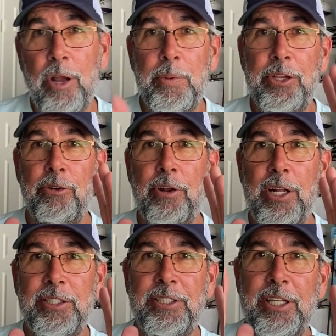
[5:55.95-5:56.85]
I mean, you're
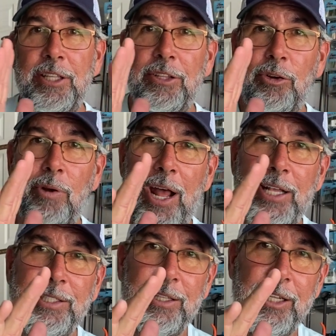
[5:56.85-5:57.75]
not seeing the
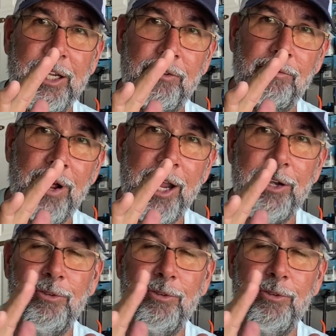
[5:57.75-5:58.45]
grass lean right